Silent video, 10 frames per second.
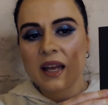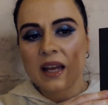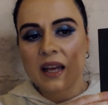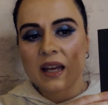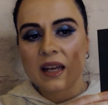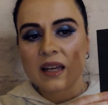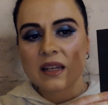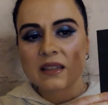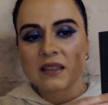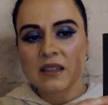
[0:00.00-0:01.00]

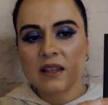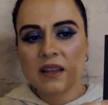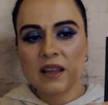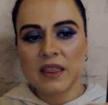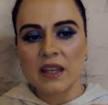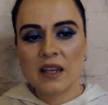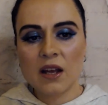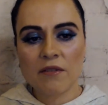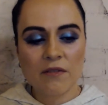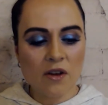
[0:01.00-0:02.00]
And the thing
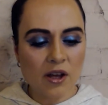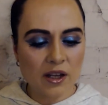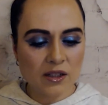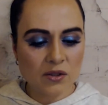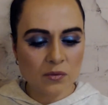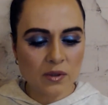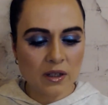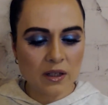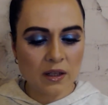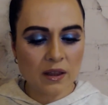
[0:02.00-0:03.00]
I find
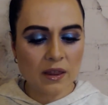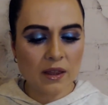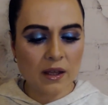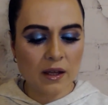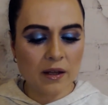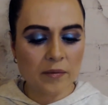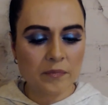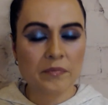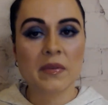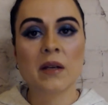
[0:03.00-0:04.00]
with
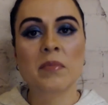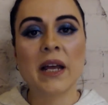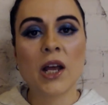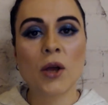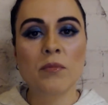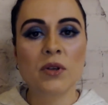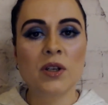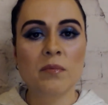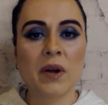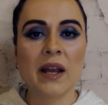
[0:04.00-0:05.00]
black-owned
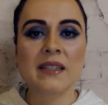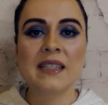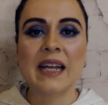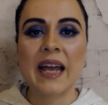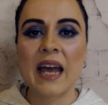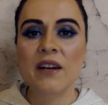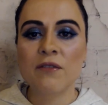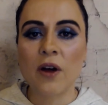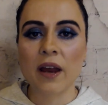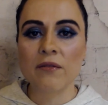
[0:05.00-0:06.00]
beauty brands is they cater
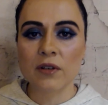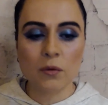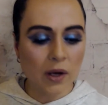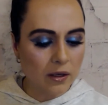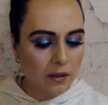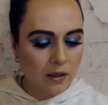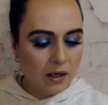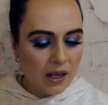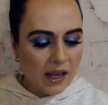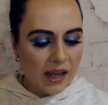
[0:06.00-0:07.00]
for everyone.
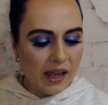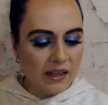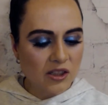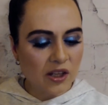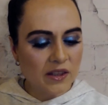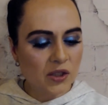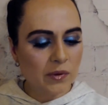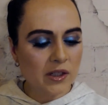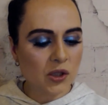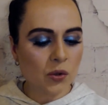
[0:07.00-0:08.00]
And so this
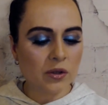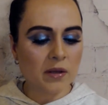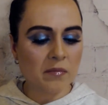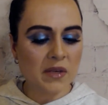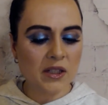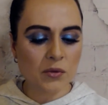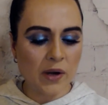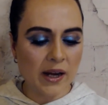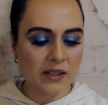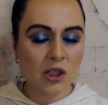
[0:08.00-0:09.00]
one is called the Mixed
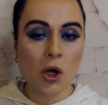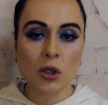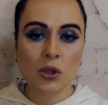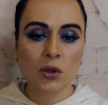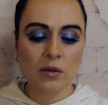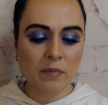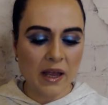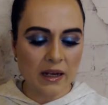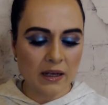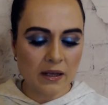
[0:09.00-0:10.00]
Race Contour
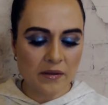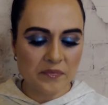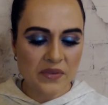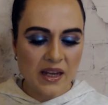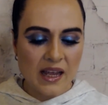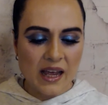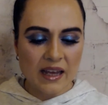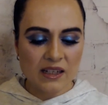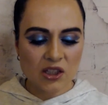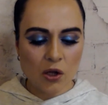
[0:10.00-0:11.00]
Palette,
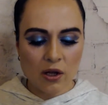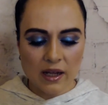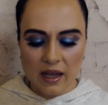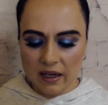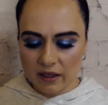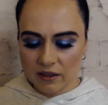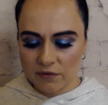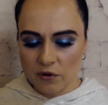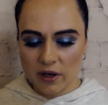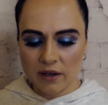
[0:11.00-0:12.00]
and it's got colours
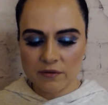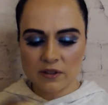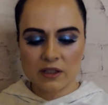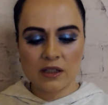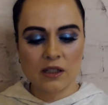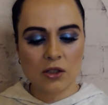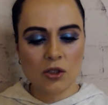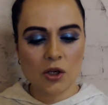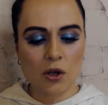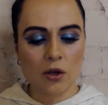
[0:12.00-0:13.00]
for every skin
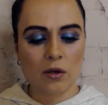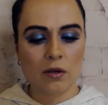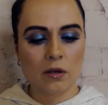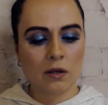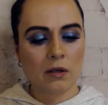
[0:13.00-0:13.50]
tone.